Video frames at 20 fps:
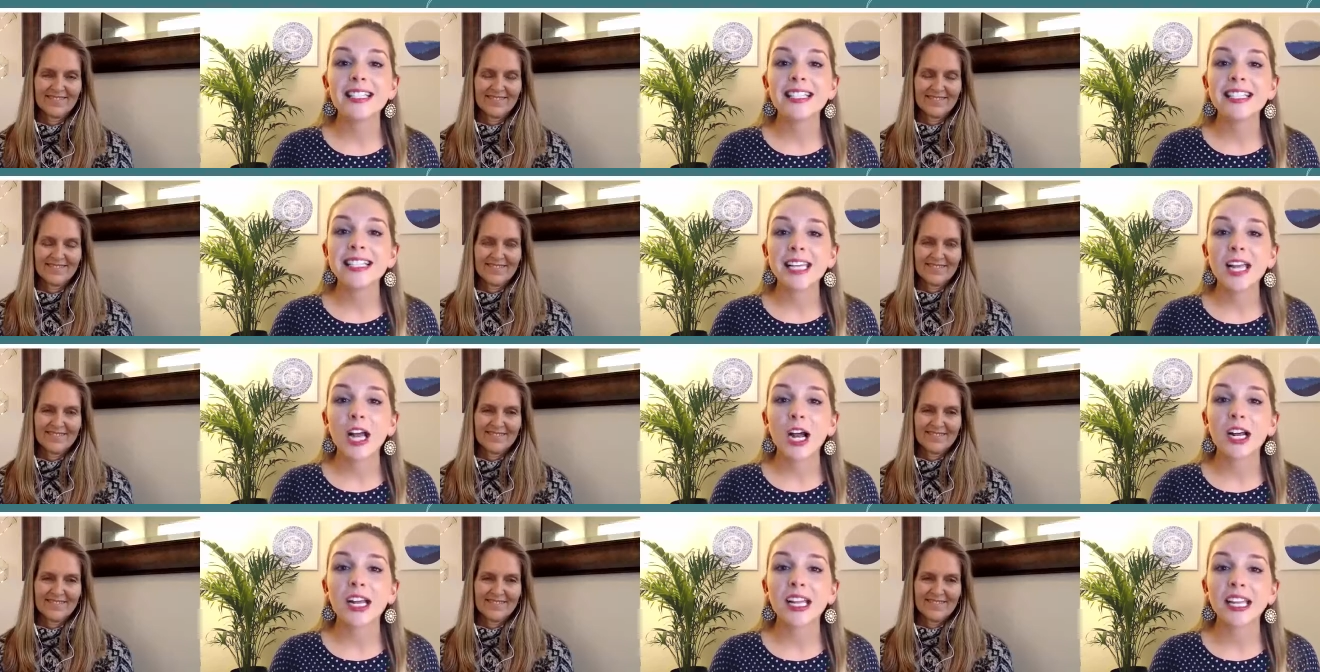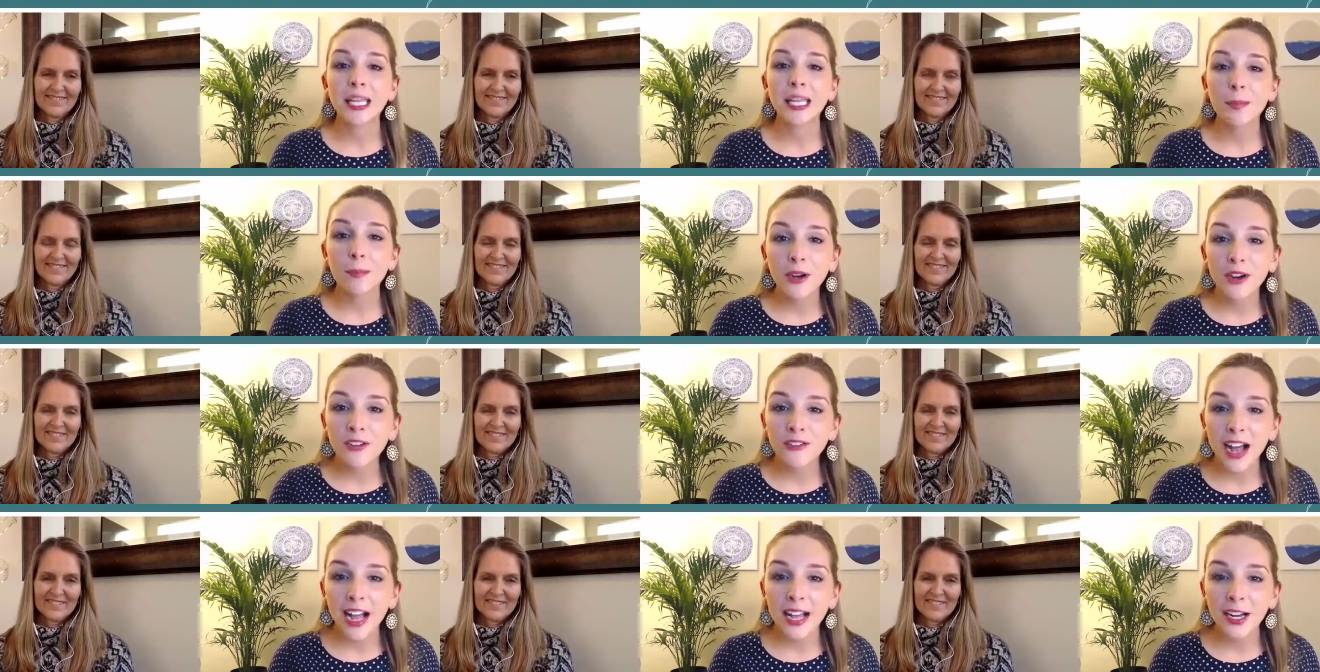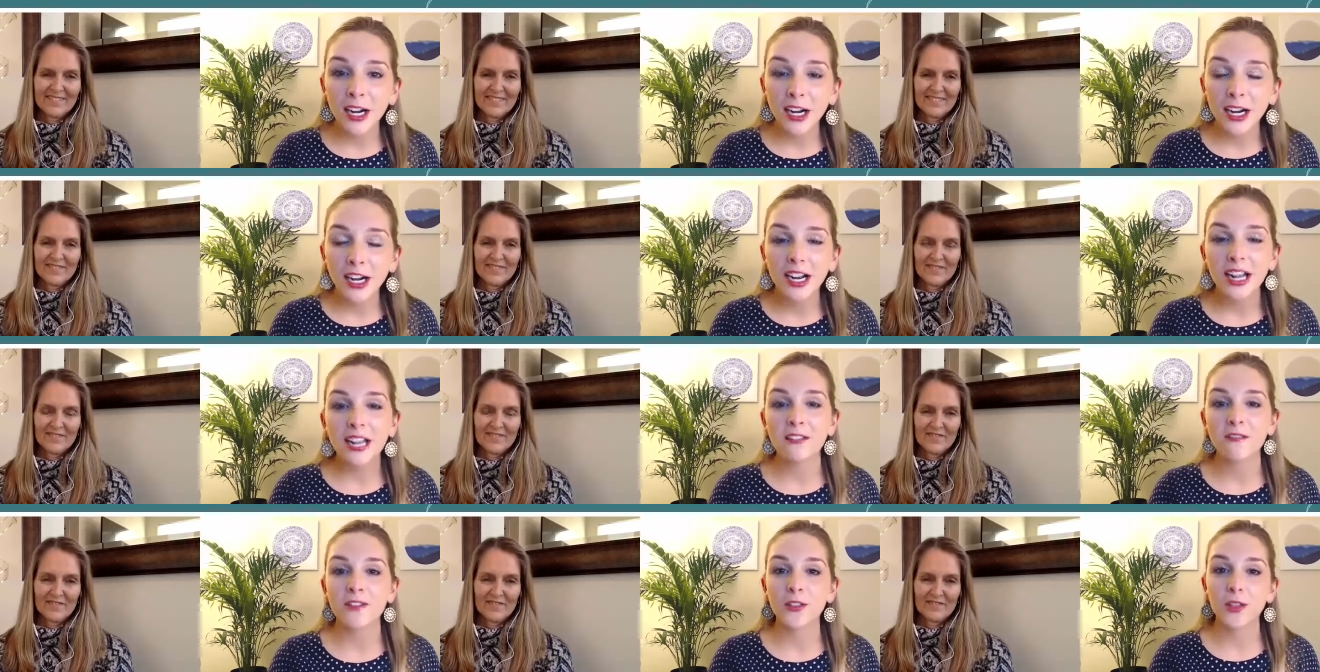Speaker 1: TRE provider. And
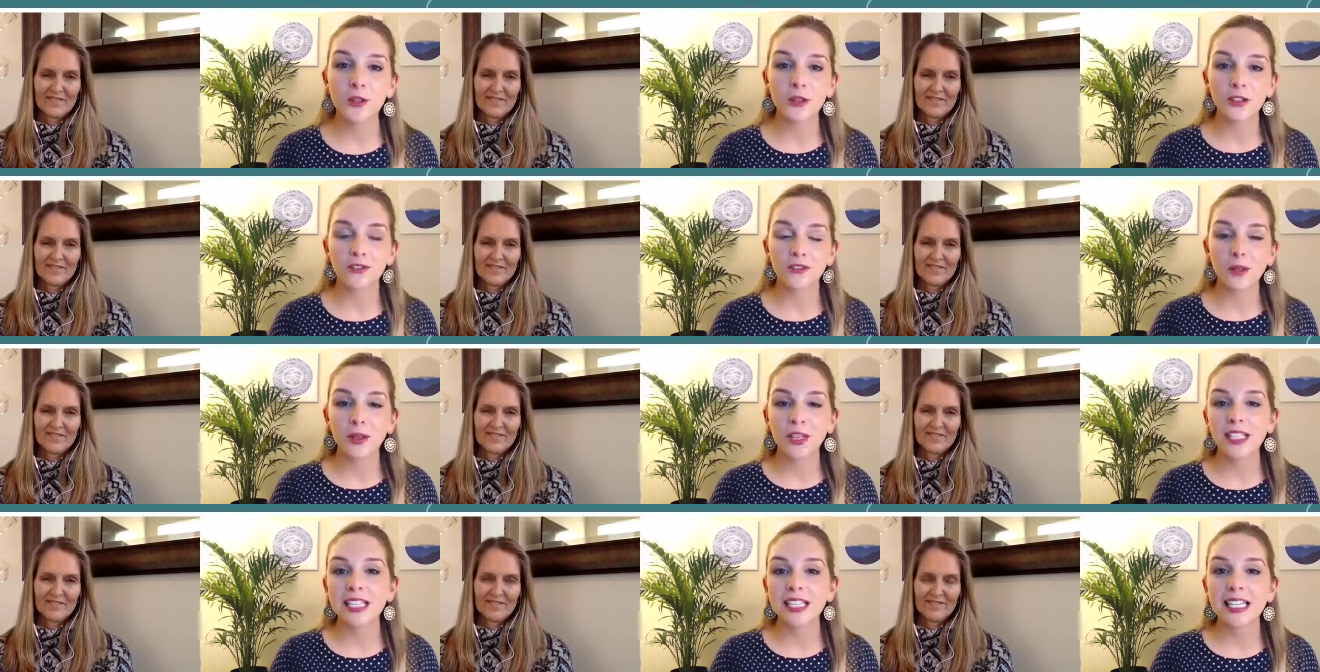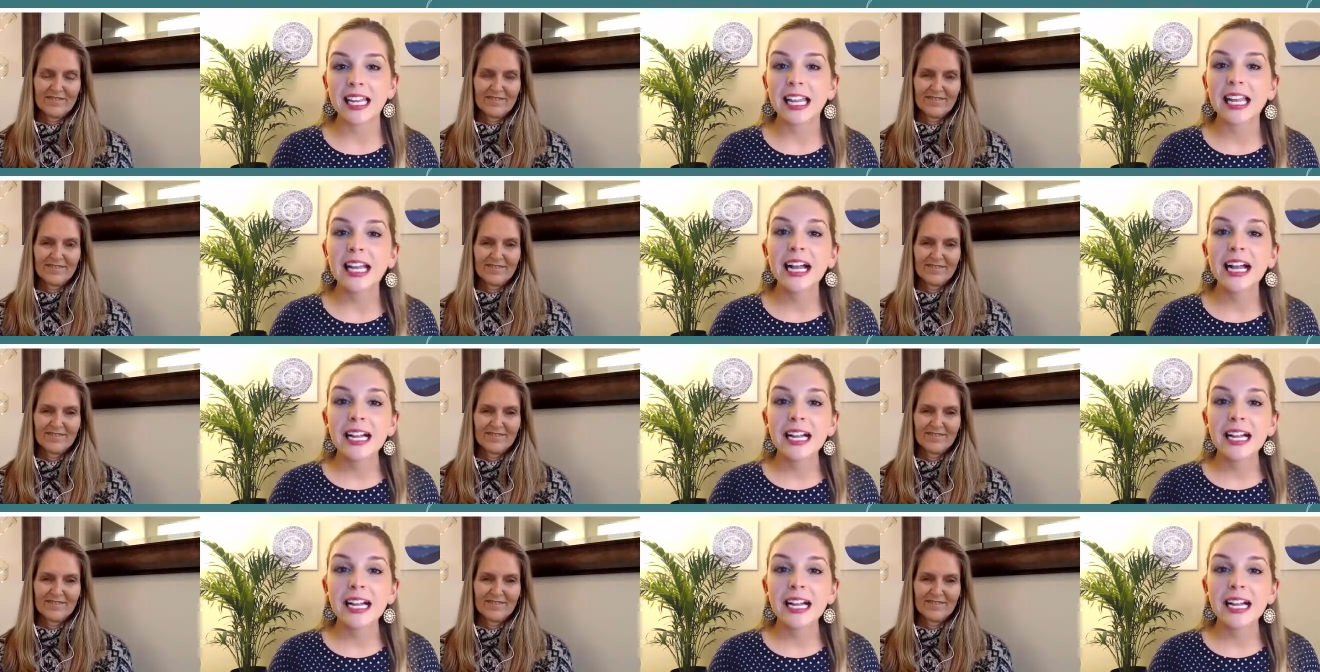for those of you listening,